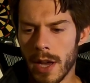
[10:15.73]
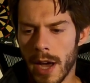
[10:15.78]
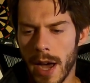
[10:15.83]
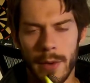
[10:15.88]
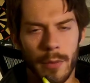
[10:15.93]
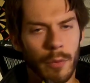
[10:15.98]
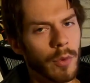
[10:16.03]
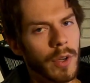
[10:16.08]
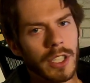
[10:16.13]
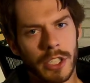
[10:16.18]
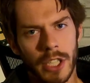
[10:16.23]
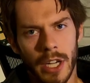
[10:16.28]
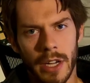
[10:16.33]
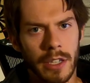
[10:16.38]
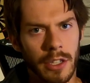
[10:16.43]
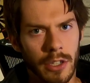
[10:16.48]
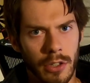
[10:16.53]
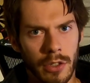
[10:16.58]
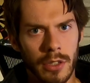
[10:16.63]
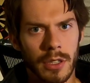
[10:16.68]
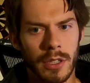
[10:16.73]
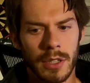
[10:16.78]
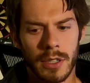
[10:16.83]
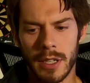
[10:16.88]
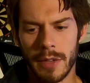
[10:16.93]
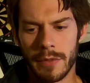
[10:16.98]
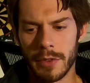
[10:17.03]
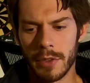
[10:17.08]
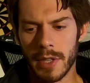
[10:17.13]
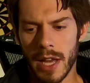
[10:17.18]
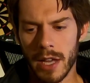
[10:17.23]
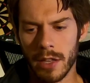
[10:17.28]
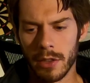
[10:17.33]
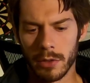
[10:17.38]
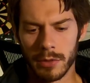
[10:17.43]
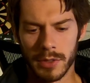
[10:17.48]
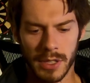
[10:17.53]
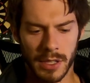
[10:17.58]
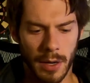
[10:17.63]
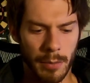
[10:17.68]
I wish I could give you
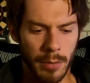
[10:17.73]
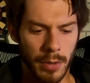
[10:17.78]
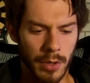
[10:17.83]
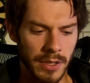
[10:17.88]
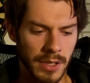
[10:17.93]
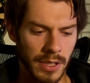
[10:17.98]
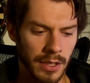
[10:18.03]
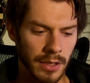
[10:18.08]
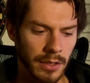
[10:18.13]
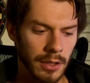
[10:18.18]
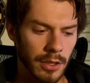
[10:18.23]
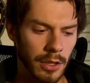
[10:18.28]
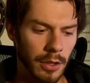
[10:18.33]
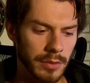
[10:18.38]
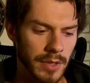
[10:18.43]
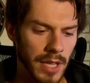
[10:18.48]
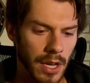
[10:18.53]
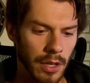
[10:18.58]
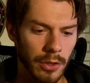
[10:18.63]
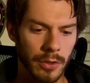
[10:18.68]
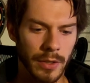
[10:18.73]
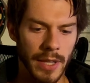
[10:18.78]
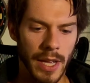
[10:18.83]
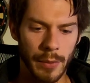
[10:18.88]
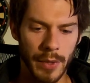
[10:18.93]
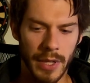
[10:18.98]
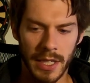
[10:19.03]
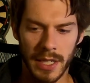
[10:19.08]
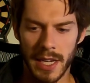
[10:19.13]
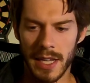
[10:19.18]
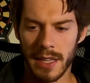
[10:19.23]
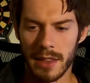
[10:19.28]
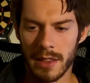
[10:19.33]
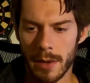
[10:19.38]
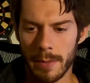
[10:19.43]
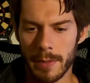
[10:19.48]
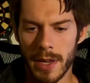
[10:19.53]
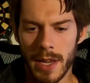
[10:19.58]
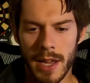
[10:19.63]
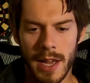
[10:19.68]
those numbers and, you know, tell you that we can hit
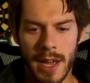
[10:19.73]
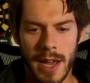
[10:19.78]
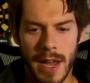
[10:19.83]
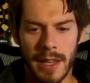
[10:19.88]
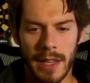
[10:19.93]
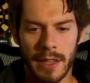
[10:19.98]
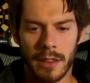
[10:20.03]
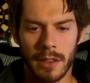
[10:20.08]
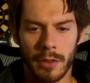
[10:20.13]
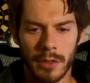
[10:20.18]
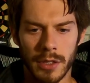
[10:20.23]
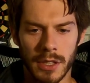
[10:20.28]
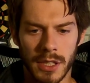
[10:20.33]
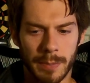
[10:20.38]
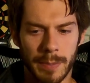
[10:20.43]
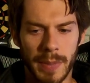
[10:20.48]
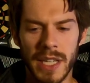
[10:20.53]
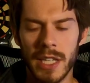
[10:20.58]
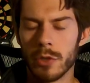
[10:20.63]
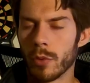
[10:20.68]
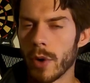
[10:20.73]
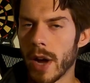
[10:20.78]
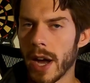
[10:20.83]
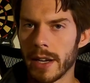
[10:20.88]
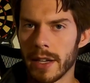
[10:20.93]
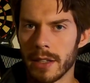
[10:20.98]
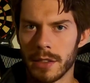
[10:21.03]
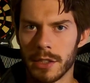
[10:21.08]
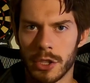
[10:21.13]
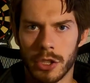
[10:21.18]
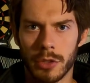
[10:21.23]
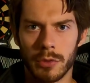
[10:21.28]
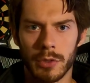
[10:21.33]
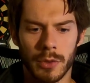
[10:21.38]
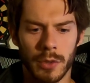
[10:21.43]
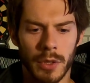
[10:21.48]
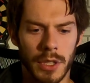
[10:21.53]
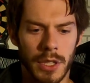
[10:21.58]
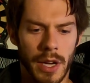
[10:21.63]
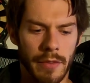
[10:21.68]
them and that the speed ride on the shoe
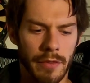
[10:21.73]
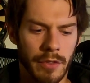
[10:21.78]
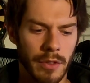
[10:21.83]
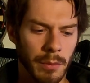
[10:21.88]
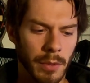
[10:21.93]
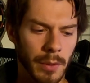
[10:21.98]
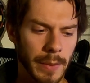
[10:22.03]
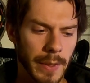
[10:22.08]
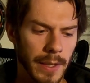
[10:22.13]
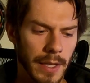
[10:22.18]
is really comfortable.